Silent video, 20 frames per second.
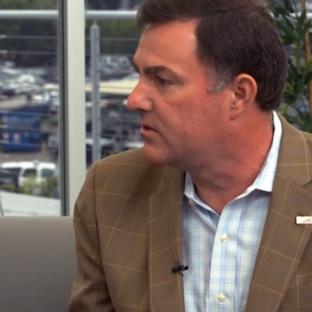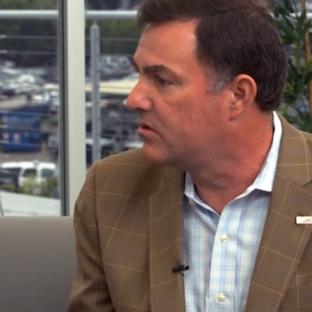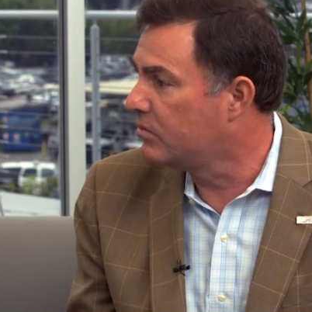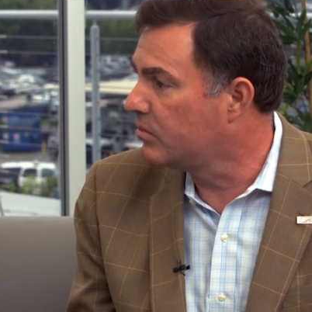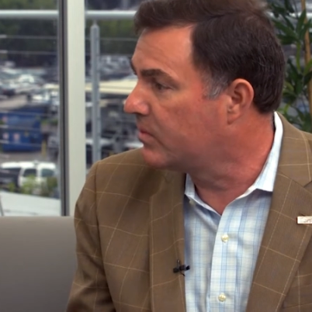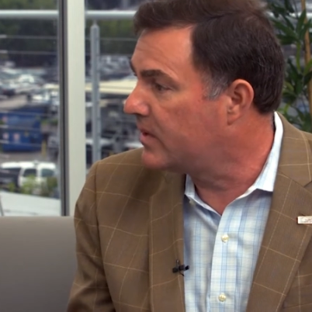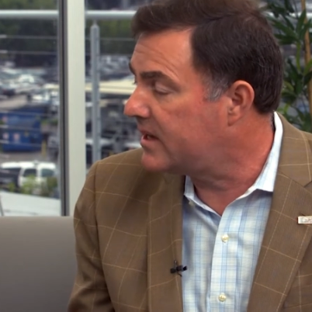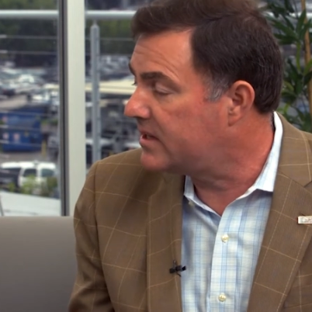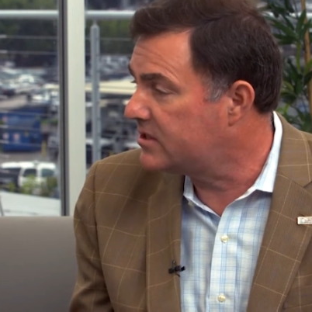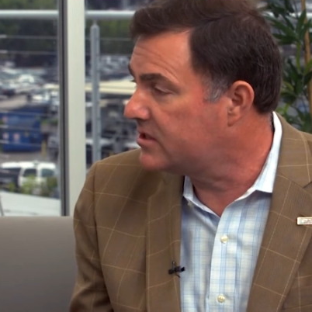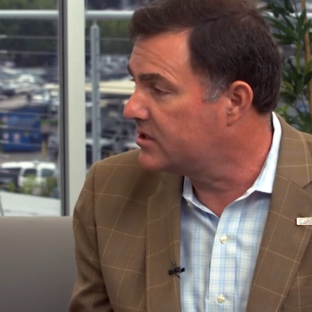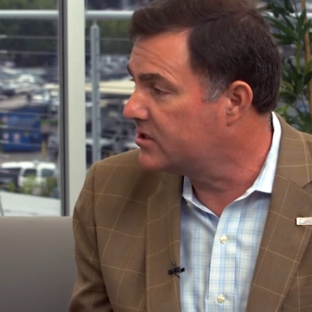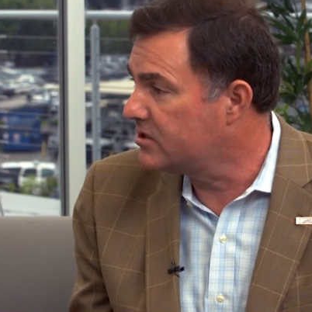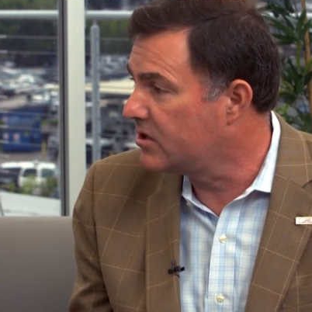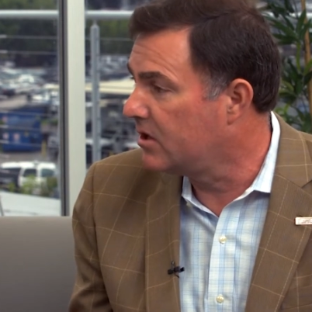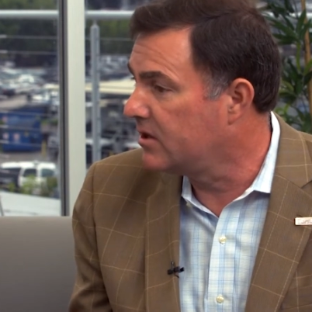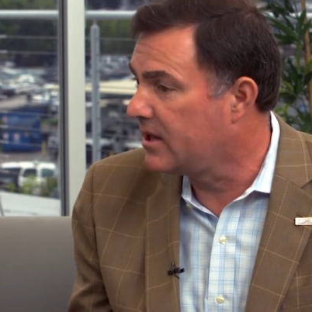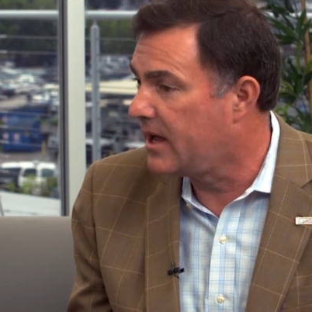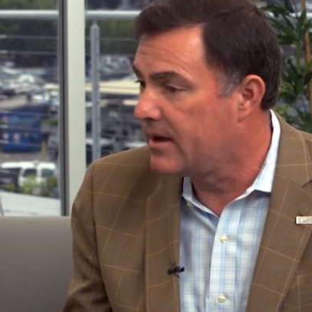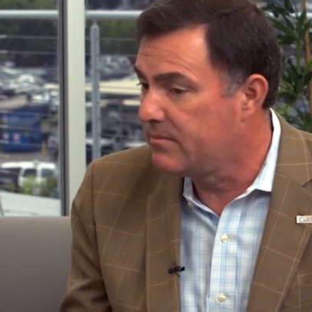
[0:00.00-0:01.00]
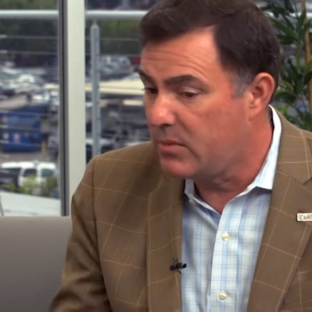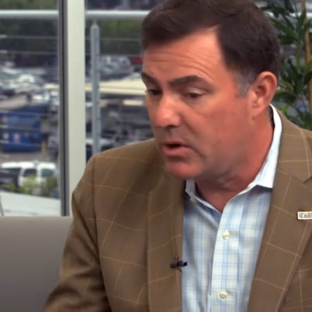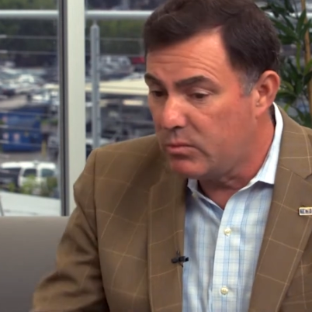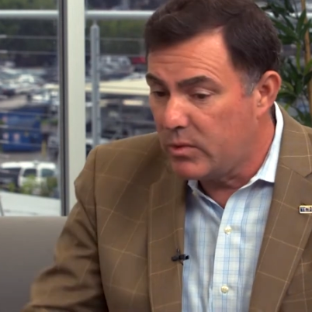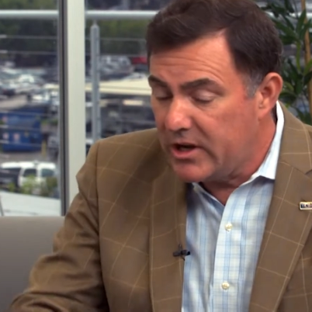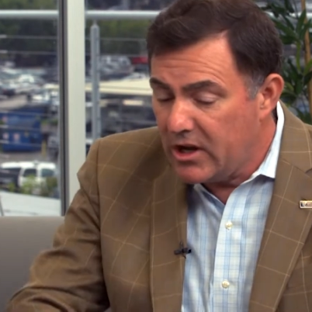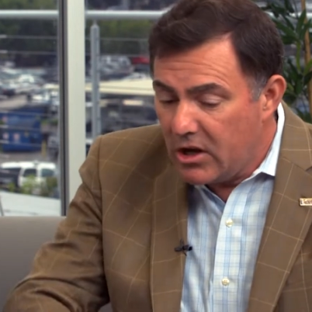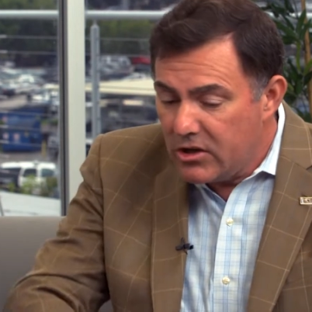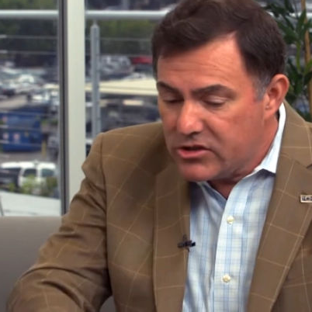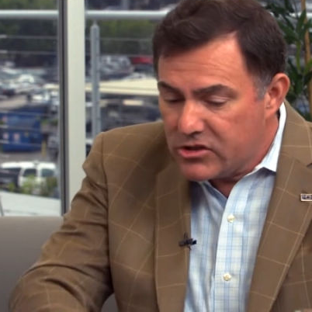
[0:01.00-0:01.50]
the rest is online, but
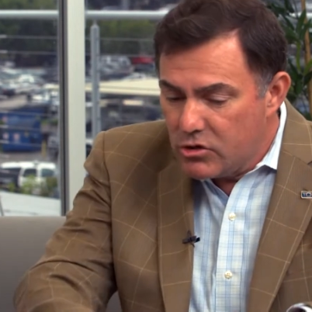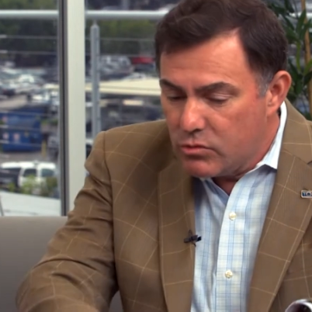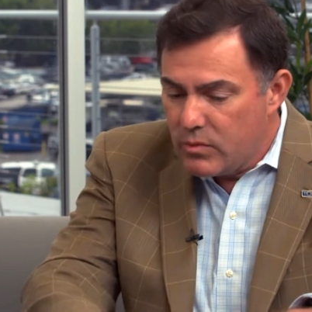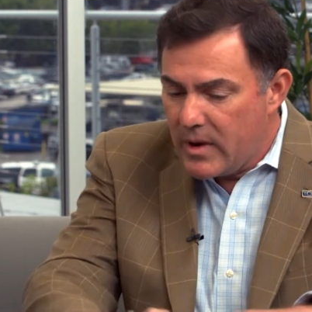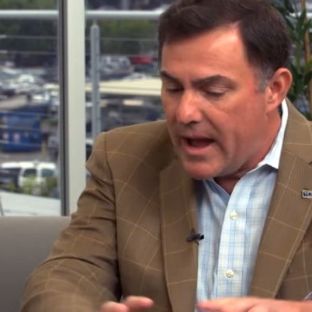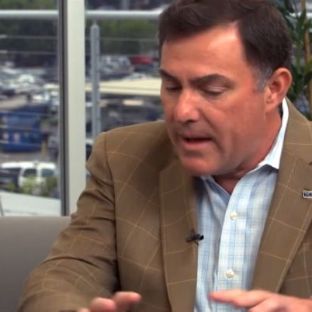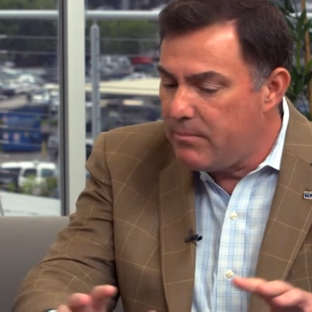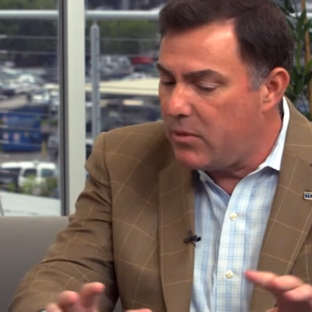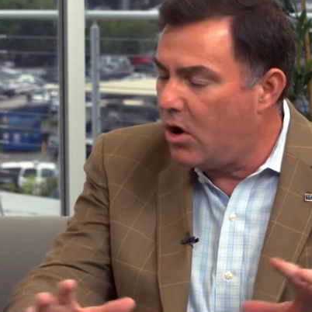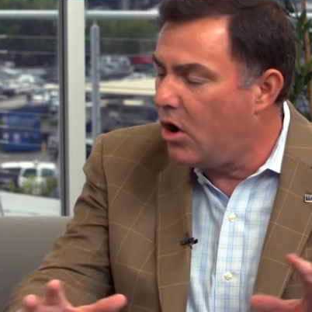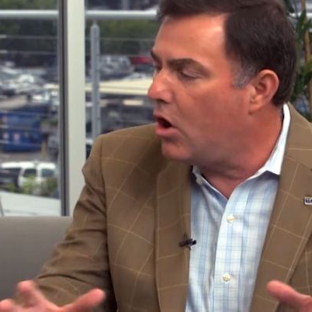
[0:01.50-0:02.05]
we also wrap